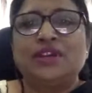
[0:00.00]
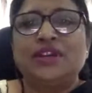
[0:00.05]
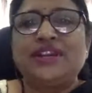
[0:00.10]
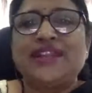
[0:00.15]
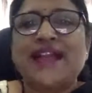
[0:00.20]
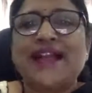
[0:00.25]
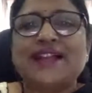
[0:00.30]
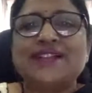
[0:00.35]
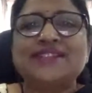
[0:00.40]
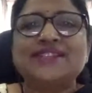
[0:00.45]

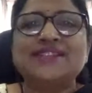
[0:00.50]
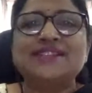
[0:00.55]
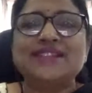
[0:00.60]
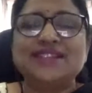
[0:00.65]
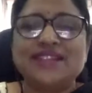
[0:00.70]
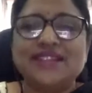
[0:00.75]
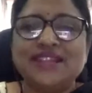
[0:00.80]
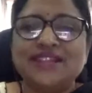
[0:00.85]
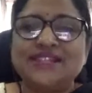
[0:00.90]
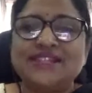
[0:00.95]
It acts as
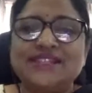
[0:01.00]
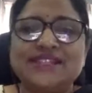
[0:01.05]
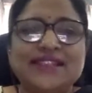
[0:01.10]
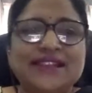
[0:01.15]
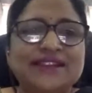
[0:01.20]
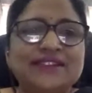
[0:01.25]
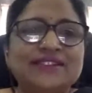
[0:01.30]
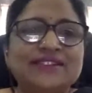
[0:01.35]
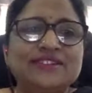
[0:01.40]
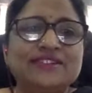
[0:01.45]
an
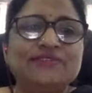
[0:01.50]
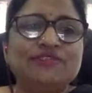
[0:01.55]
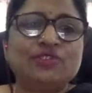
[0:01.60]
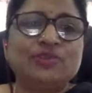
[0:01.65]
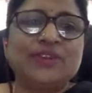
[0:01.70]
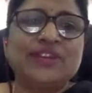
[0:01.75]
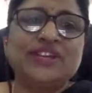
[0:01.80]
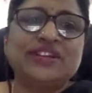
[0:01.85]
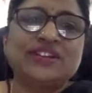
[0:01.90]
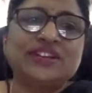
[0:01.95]

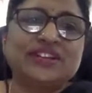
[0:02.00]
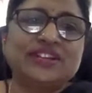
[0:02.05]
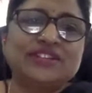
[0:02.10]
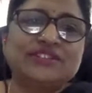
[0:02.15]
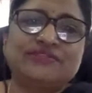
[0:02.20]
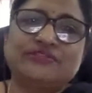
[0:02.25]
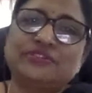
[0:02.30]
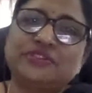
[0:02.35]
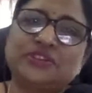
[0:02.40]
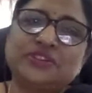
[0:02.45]
incentive to
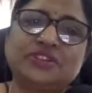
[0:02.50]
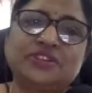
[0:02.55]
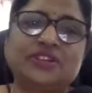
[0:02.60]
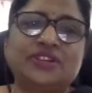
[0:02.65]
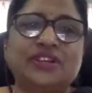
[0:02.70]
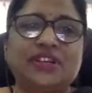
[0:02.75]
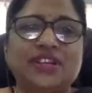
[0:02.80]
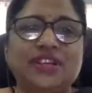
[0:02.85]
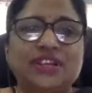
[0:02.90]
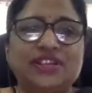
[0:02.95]
encourage
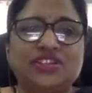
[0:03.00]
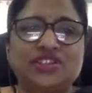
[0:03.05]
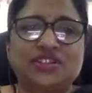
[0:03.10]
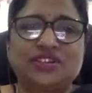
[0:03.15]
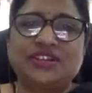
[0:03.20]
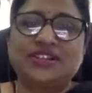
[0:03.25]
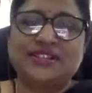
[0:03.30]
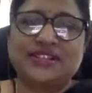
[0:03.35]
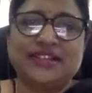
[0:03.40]
further creation,